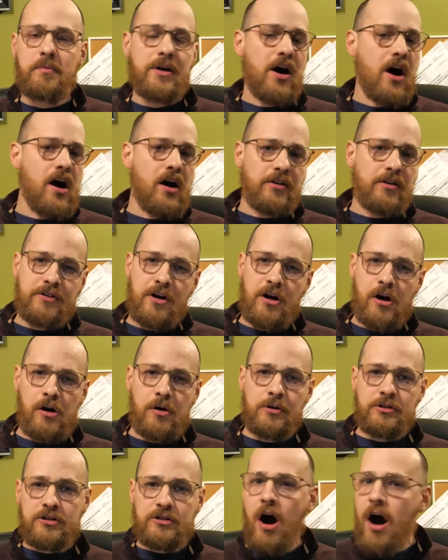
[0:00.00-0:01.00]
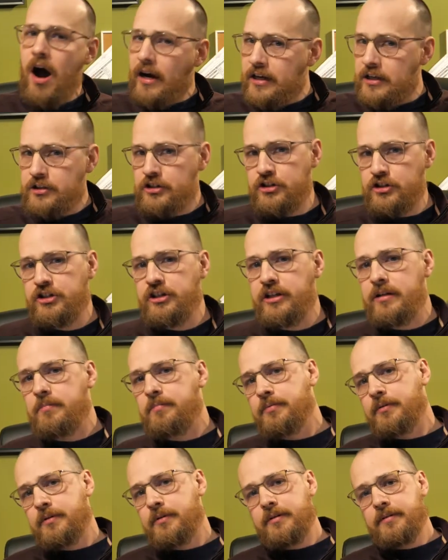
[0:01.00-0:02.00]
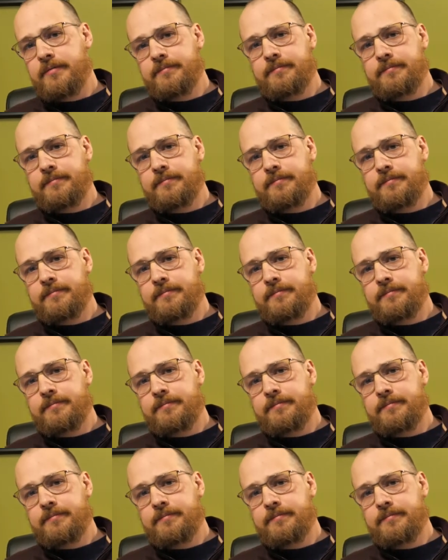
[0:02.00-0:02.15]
we all know talk is cheap.